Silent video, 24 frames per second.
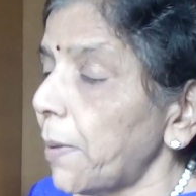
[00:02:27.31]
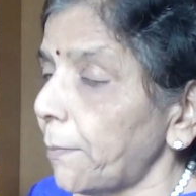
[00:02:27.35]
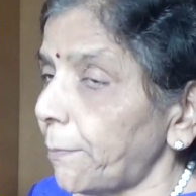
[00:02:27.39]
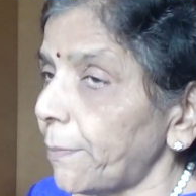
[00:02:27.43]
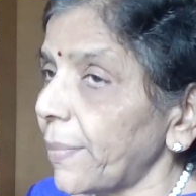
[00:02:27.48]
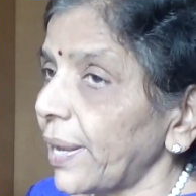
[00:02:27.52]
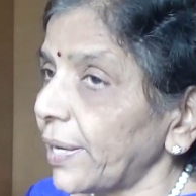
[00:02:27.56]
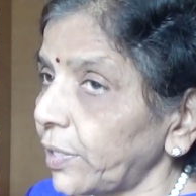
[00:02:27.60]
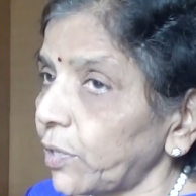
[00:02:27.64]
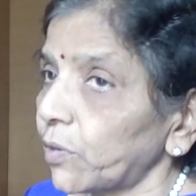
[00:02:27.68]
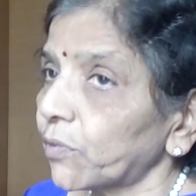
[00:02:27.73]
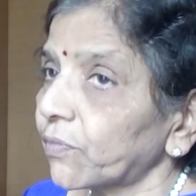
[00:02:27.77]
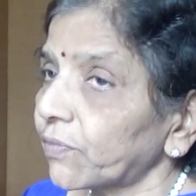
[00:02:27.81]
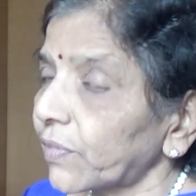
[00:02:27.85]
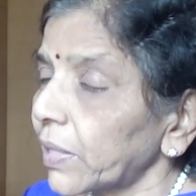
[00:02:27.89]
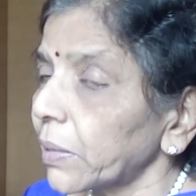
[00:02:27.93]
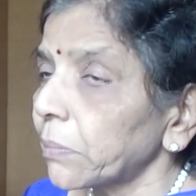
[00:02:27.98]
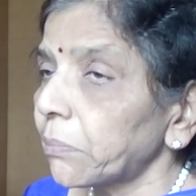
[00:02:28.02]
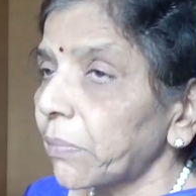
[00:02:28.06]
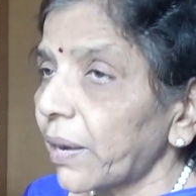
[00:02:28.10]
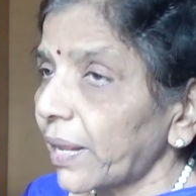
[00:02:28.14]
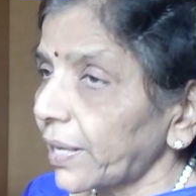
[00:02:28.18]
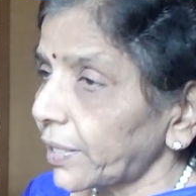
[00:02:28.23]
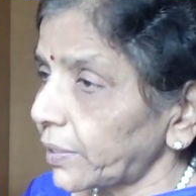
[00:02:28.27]
Many of
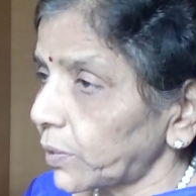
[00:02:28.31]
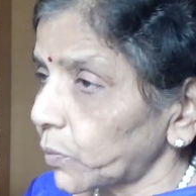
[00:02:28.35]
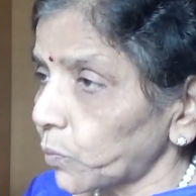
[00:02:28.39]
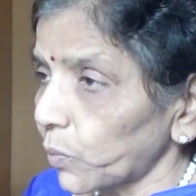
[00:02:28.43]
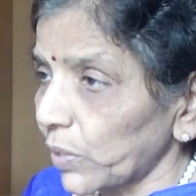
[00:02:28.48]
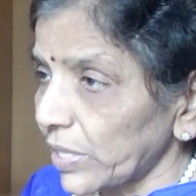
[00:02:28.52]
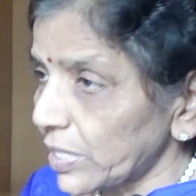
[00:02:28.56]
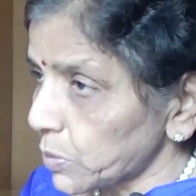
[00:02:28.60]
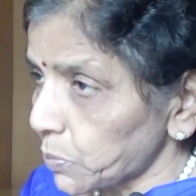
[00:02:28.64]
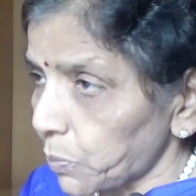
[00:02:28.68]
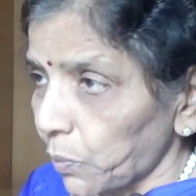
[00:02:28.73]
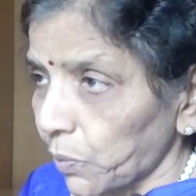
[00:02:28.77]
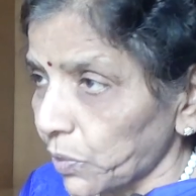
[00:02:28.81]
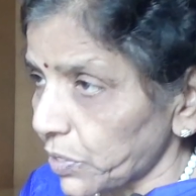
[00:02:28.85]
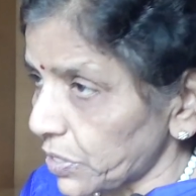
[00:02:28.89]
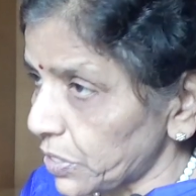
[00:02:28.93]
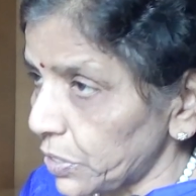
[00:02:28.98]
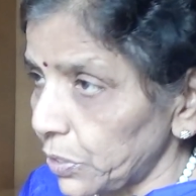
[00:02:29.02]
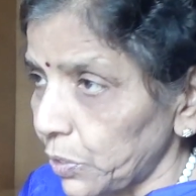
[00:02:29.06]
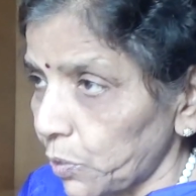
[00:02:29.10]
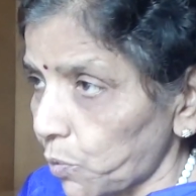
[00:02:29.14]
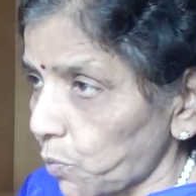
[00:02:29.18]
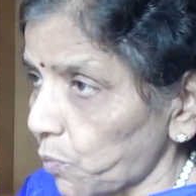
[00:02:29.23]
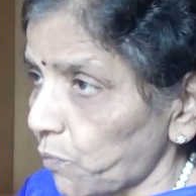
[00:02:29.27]
them, like the white spot
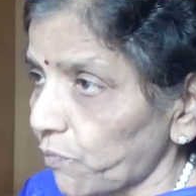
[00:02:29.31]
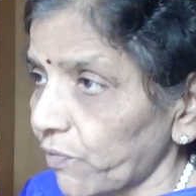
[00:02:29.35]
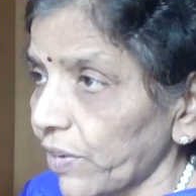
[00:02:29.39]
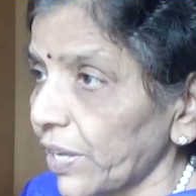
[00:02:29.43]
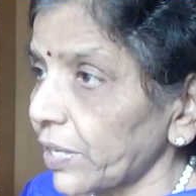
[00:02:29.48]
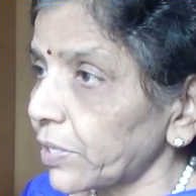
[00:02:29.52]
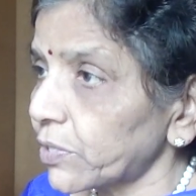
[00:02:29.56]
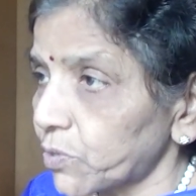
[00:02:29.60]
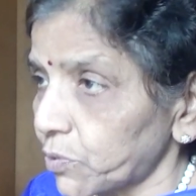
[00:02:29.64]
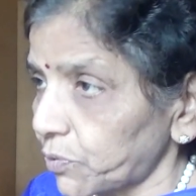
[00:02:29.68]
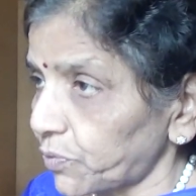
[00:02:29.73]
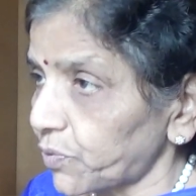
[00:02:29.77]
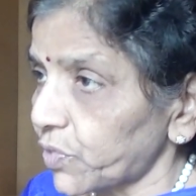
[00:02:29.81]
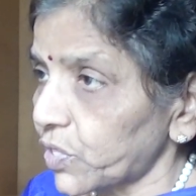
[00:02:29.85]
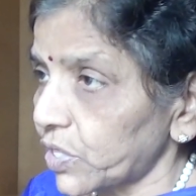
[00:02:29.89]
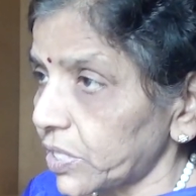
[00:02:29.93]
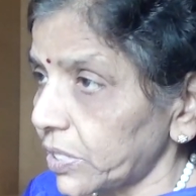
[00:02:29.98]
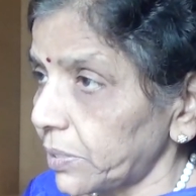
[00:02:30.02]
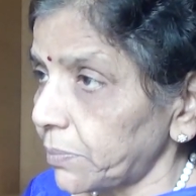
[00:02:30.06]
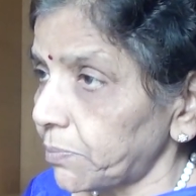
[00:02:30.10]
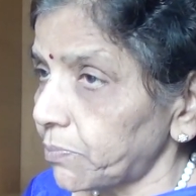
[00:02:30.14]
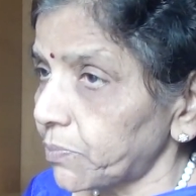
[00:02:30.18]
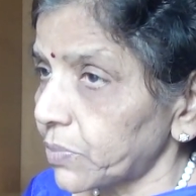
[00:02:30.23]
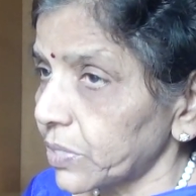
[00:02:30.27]
syndrome virus of
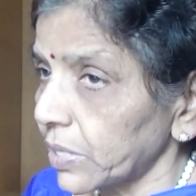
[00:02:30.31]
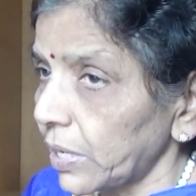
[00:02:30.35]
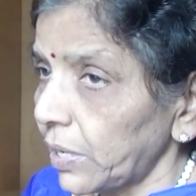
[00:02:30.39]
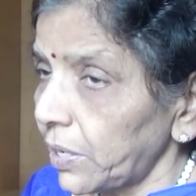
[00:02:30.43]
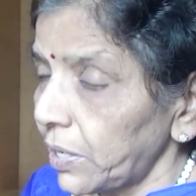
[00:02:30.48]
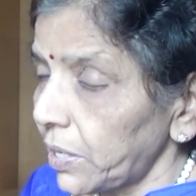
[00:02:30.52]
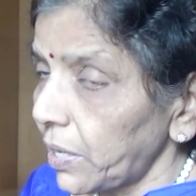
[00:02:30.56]
shrimps,